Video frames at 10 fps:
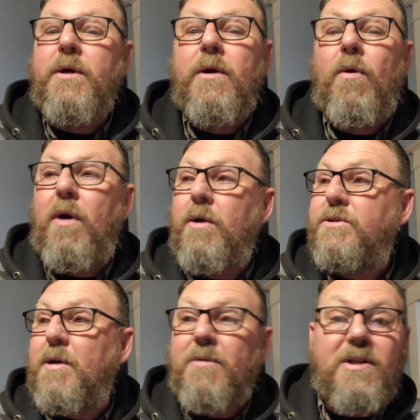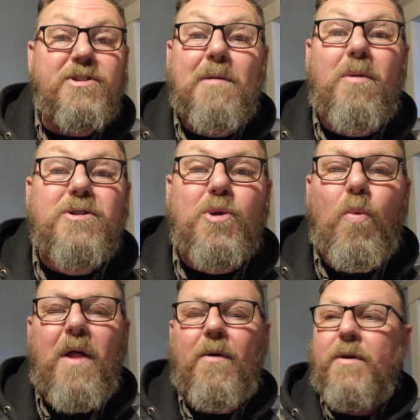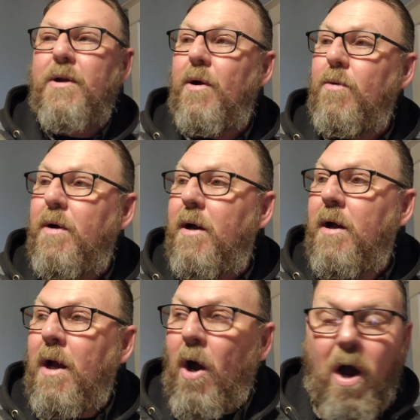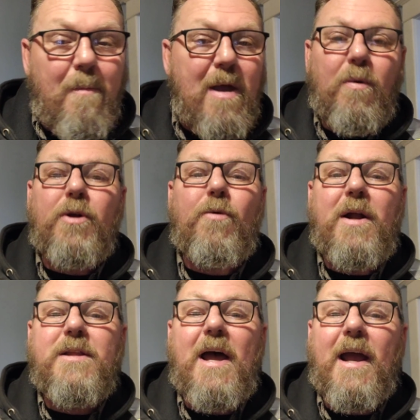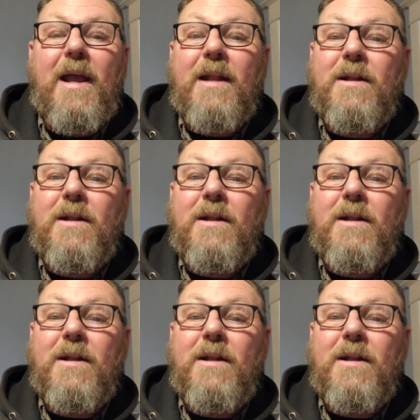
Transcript: You know, uh, something as simple as the weather, you know. Uh, oh, man, what a great day.